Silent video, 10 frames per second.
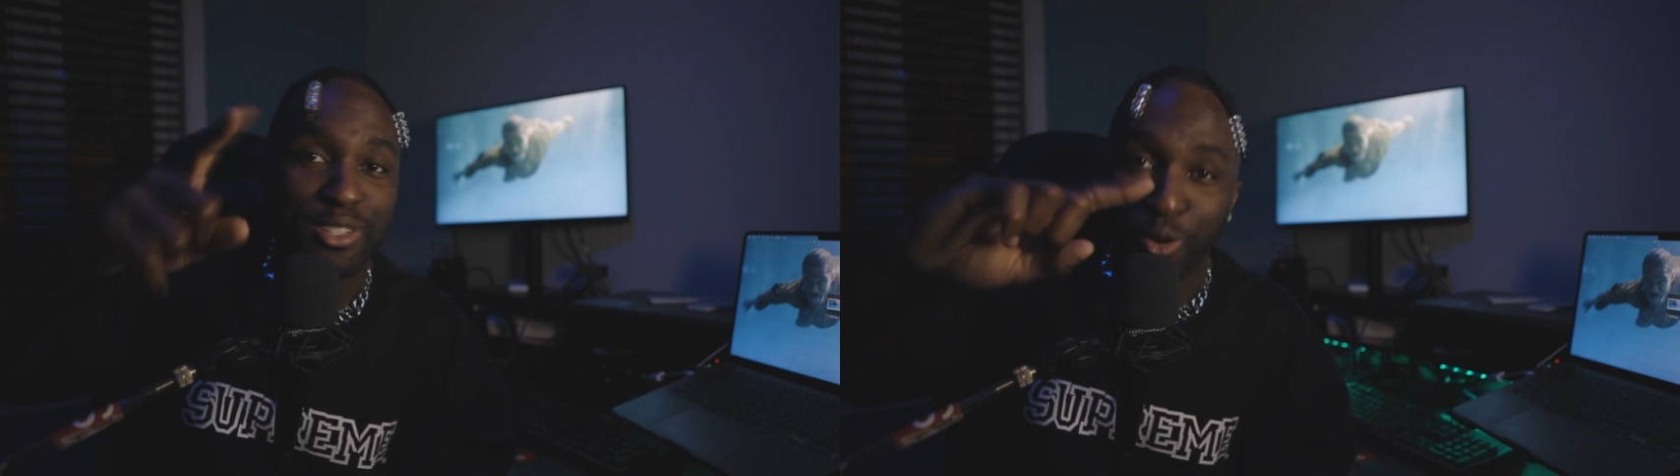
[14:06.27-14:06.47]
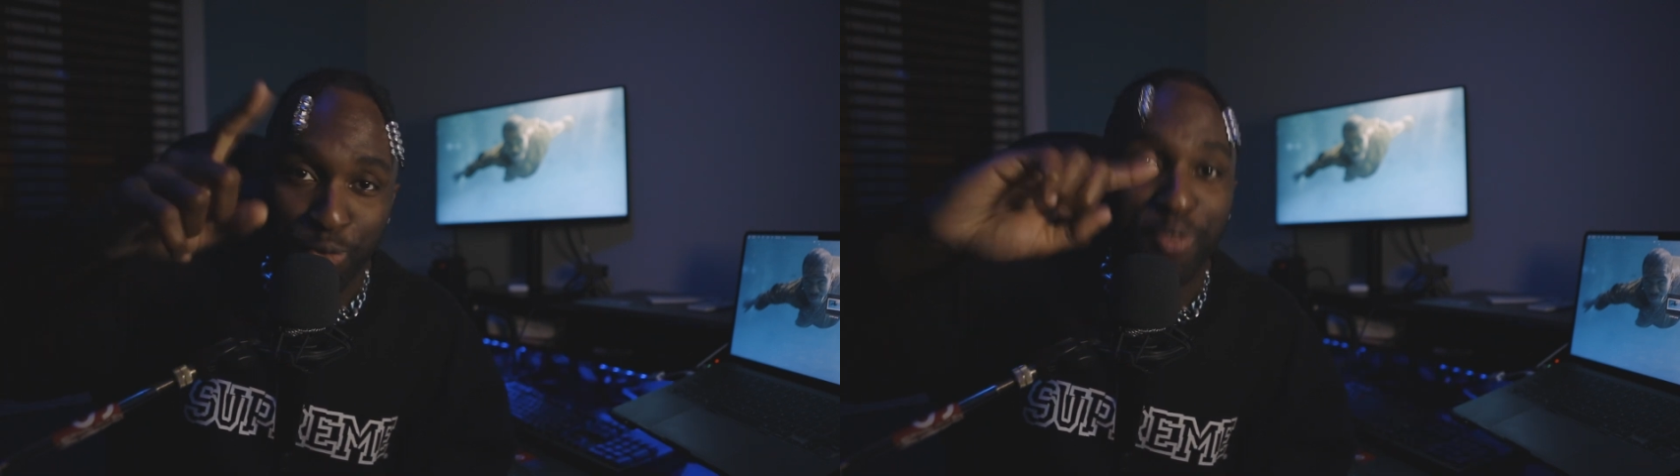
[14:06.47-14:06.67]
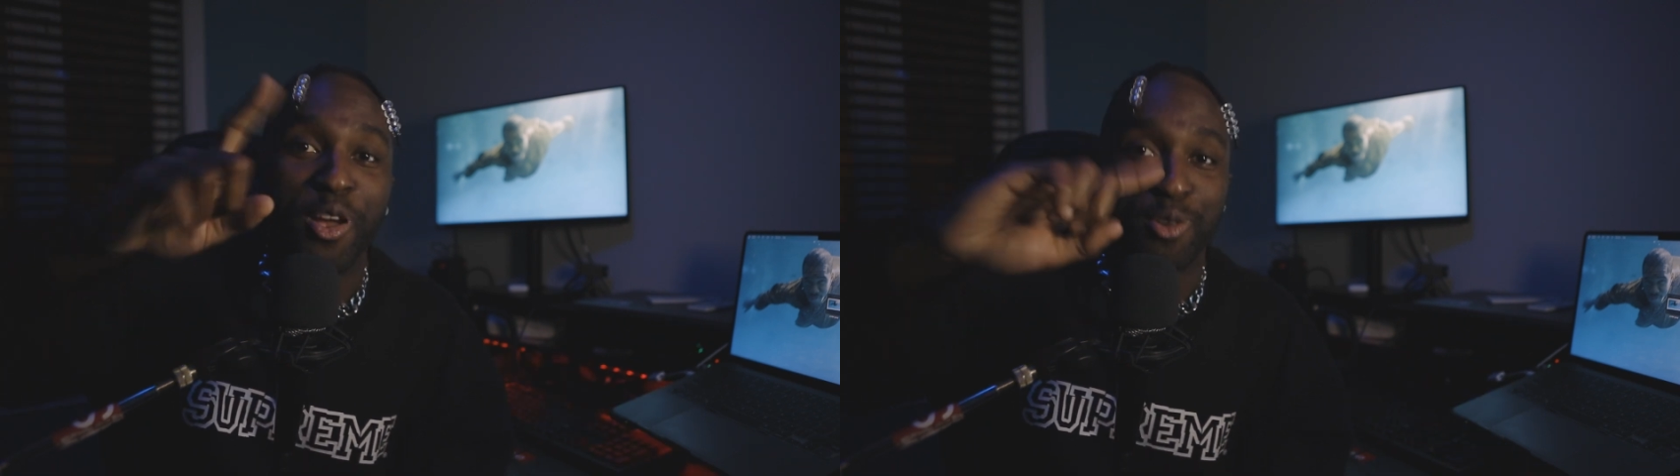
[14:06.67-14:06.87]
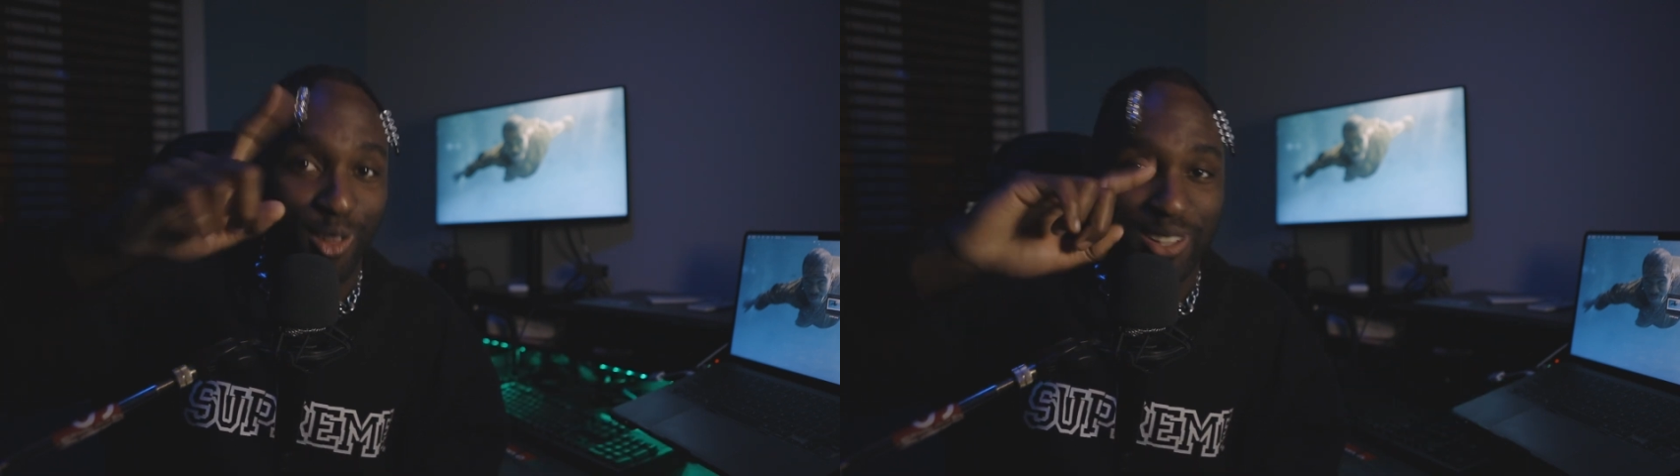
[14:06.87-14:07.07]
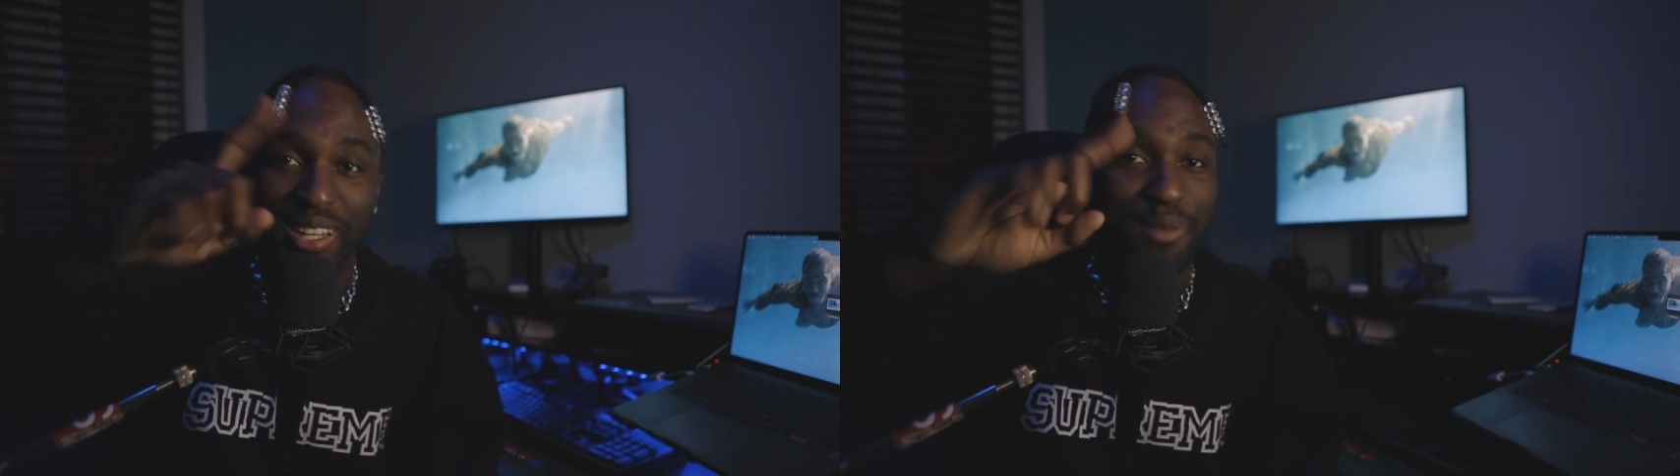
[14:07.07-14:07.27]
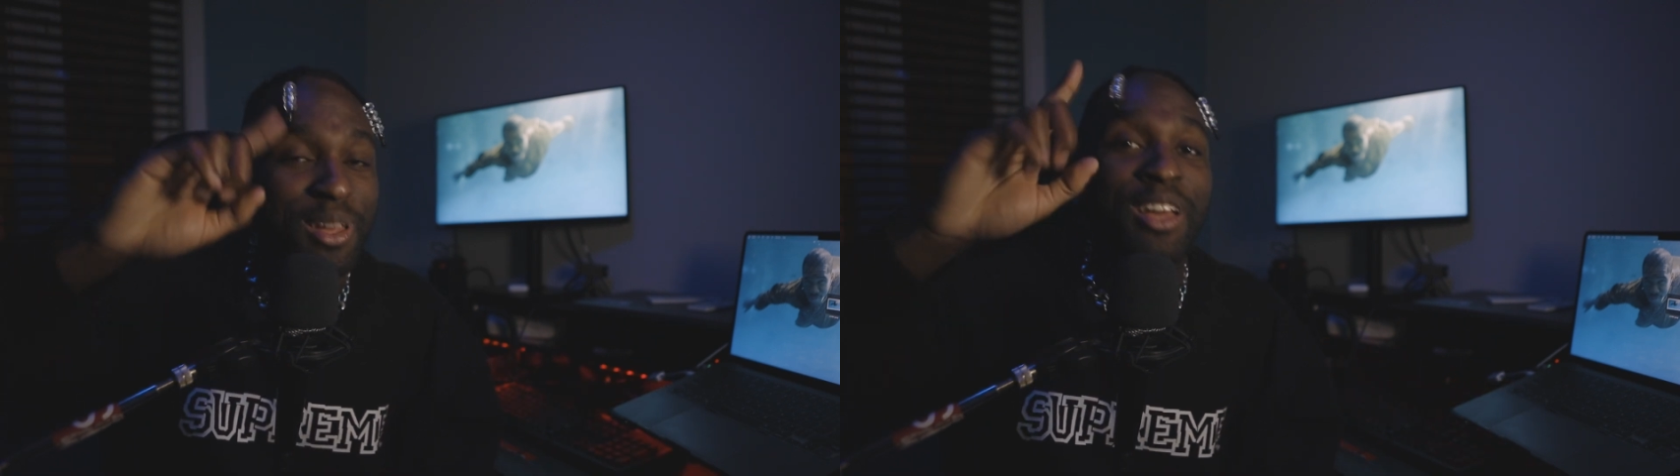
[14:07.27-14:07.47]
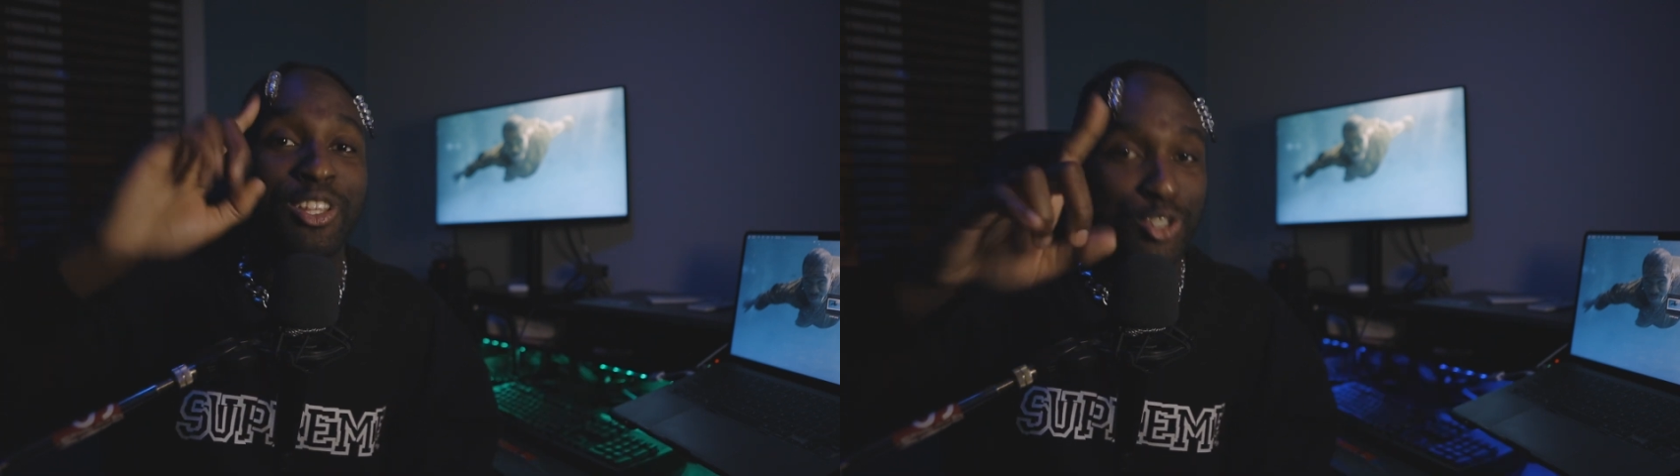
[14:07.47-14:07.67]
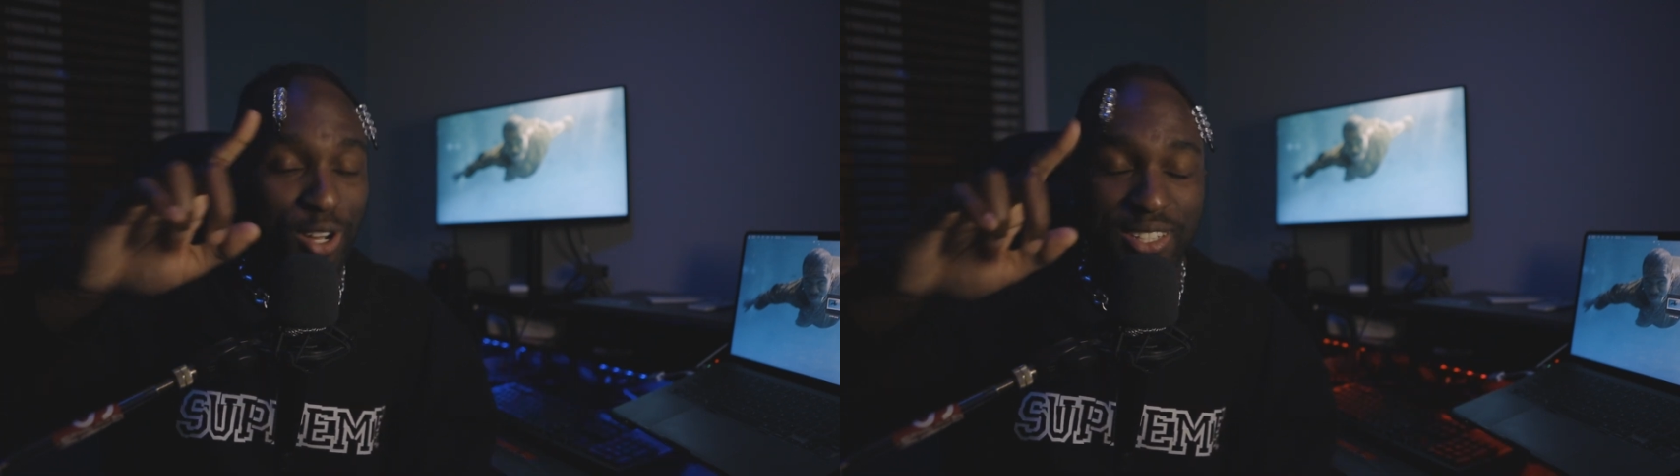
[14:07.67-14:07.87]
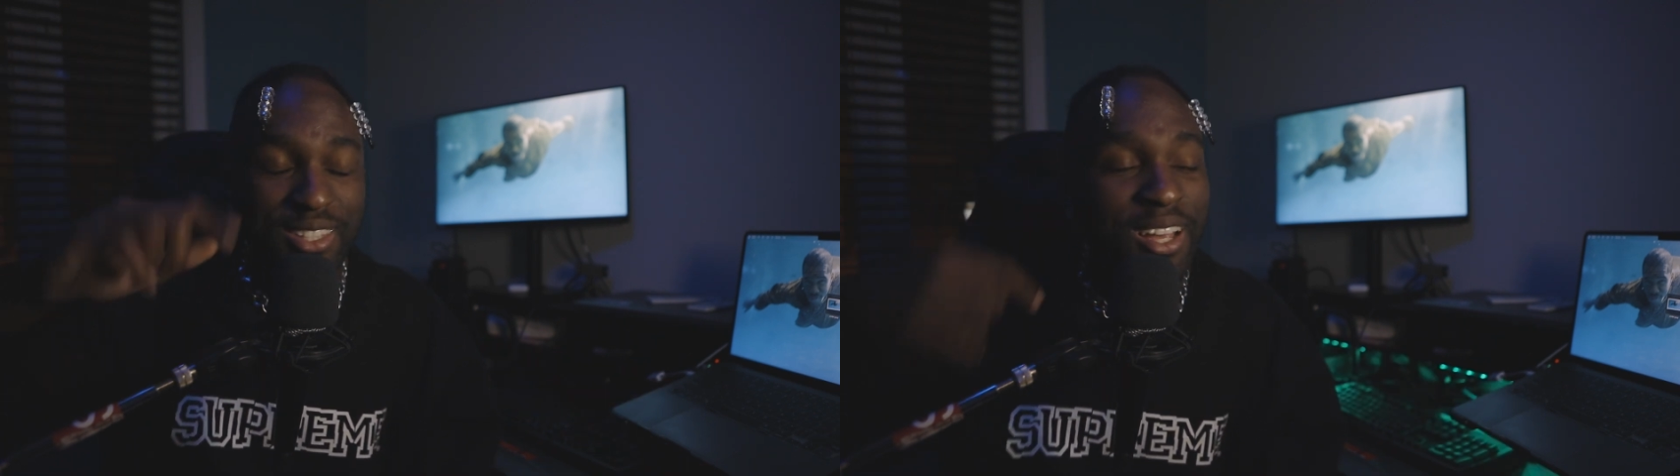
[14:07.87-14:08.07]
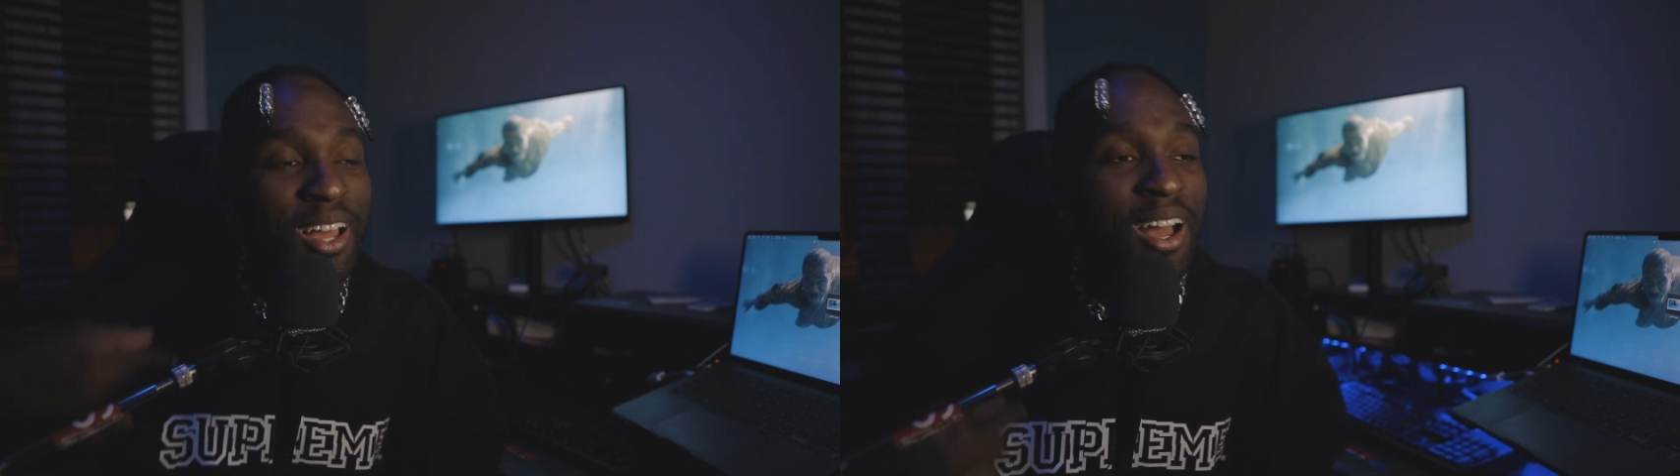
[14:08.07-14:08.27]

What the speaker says: this for a very long time. Trust.